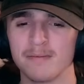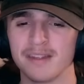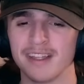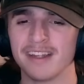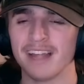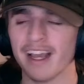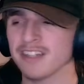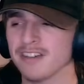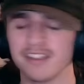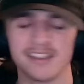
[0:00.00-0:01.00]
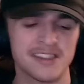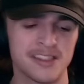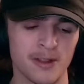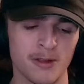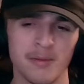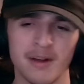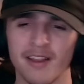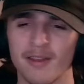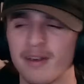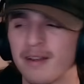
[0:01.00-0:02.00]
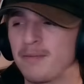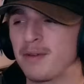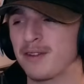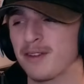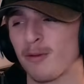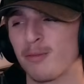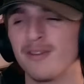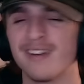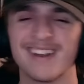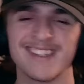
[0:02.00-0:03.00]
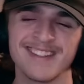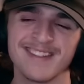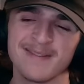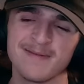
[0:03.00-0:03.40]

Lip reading: They actually just took their money so he could build their pool house.